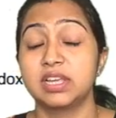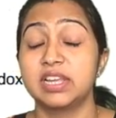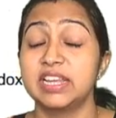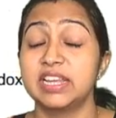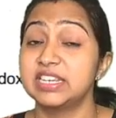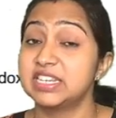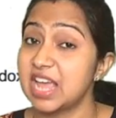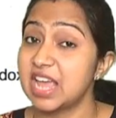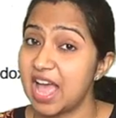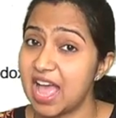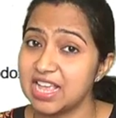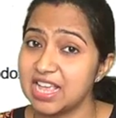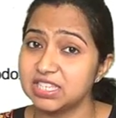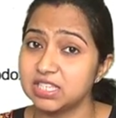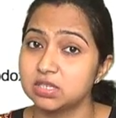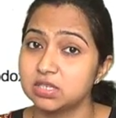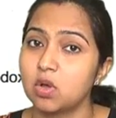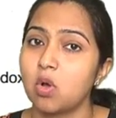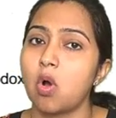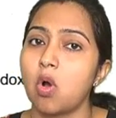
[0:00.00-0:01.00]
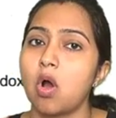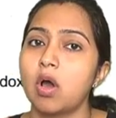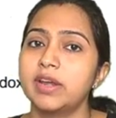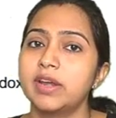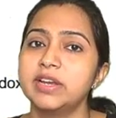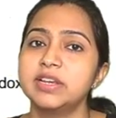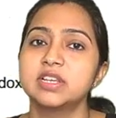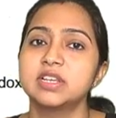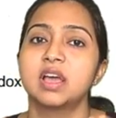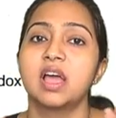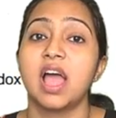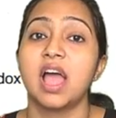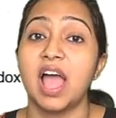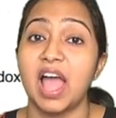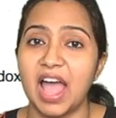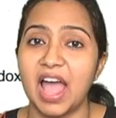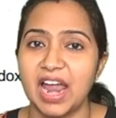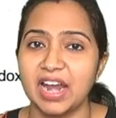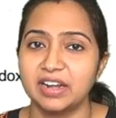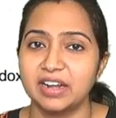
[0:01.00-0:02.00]
It has, or it
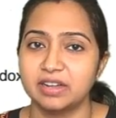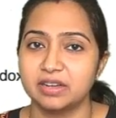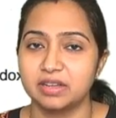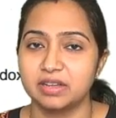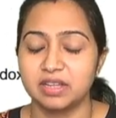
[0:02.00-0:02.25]
had.